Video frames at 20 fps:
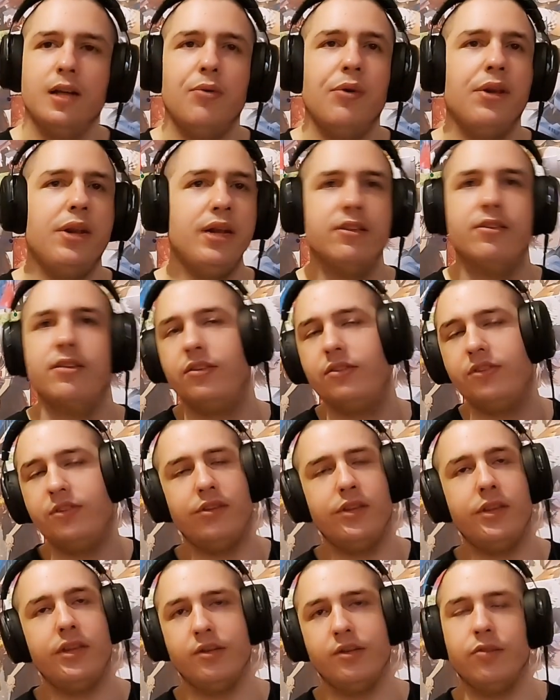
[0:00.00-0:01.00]
I really like the
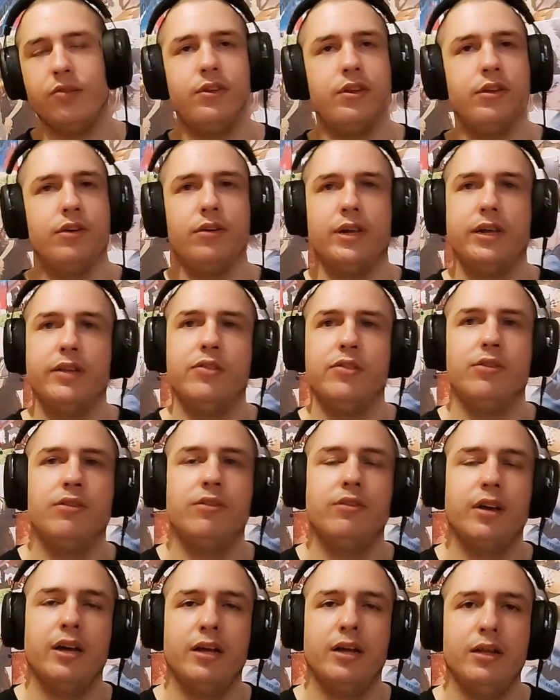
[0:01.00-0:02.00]
aesthetic of the video, like the
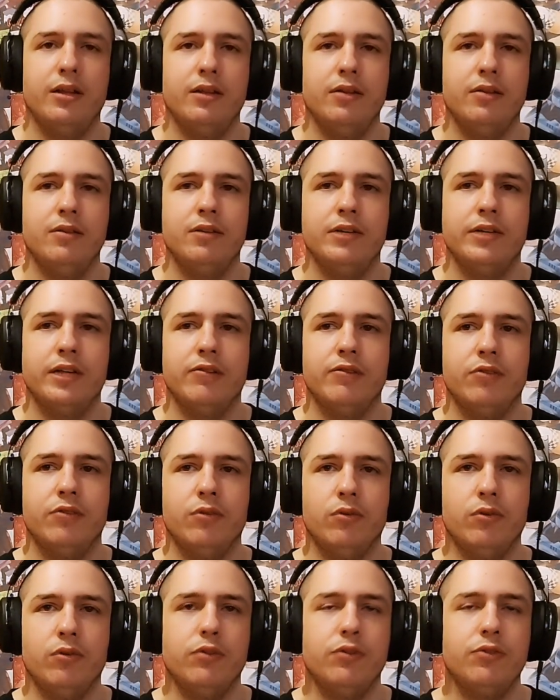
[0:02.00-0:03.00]
town, kind of
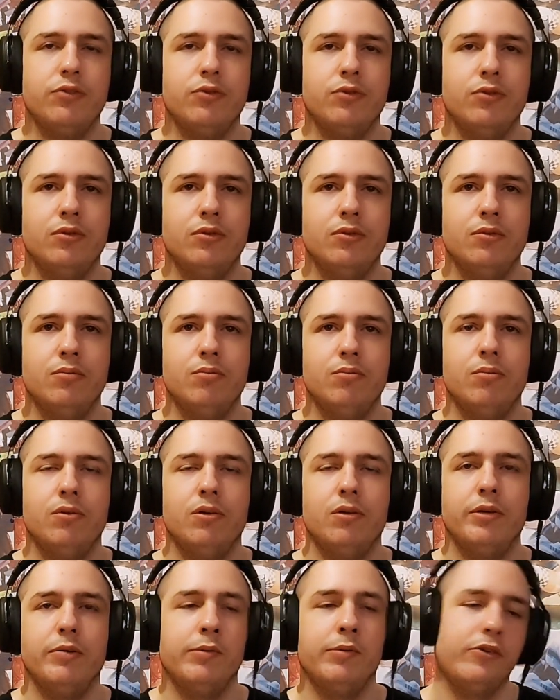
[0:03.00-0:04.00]
old school,
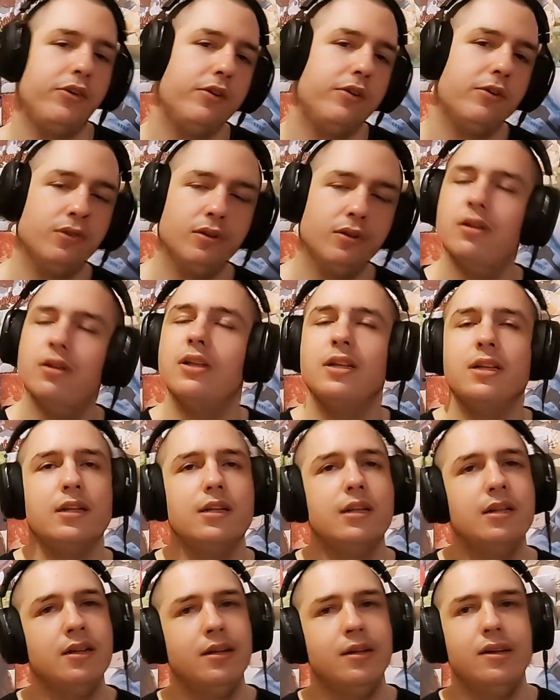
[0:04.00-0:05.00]
a bit magical.
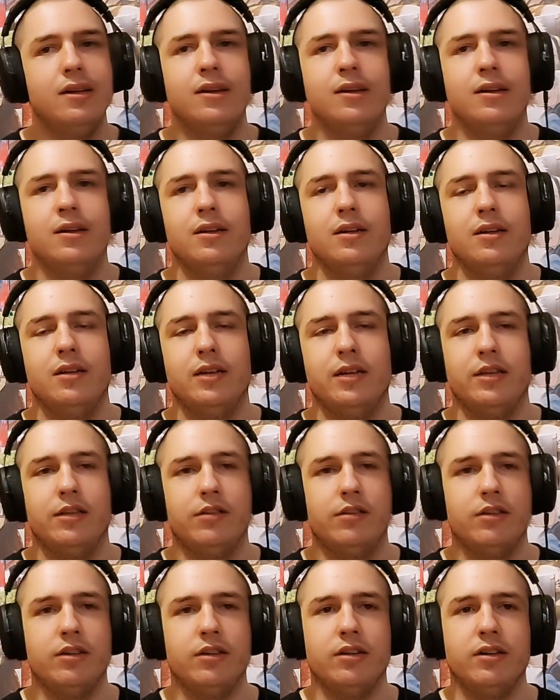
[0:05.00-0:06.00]

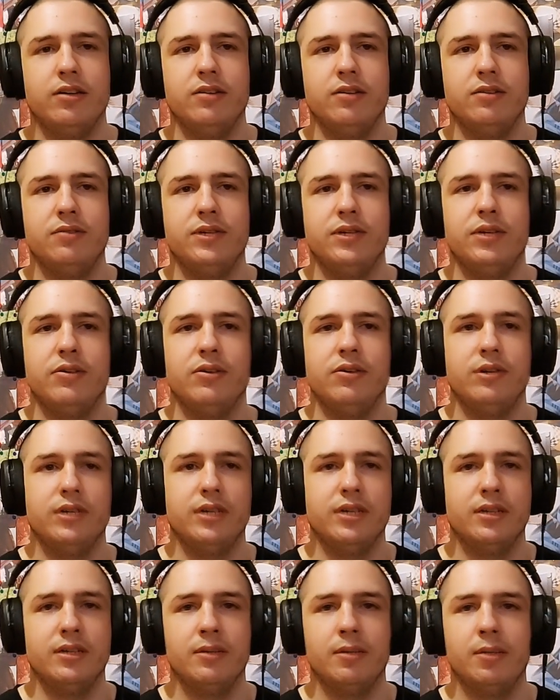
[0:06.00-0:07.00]
It's very good
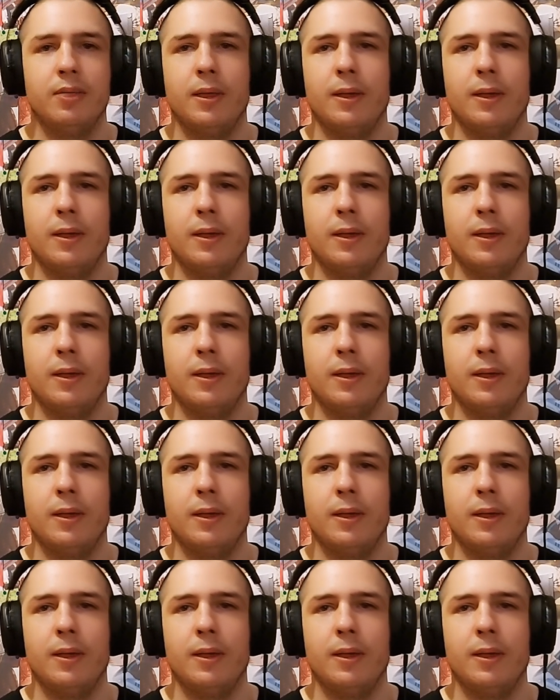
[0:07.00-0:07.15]
looking.